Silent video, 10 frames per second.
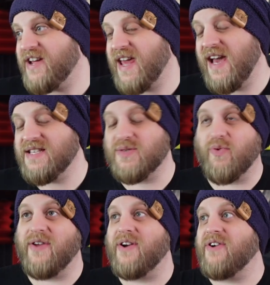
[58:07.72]
a case
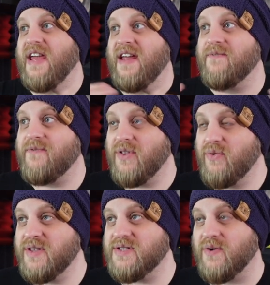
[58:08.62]
where their
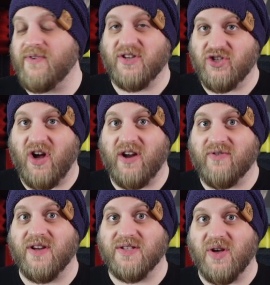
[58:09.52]
influence over the
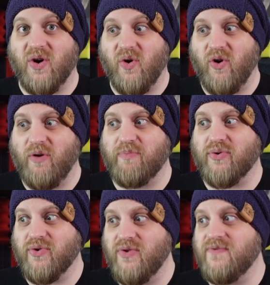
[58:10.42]
genre as a whole
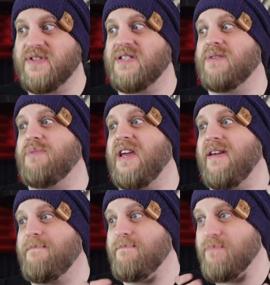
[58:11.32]
proved to
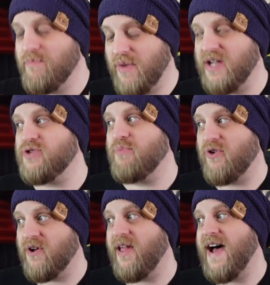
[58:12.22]
be much
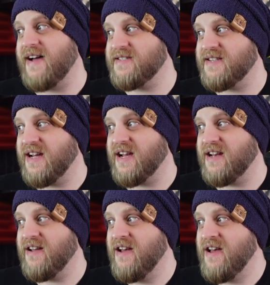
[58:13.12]
more lasting, and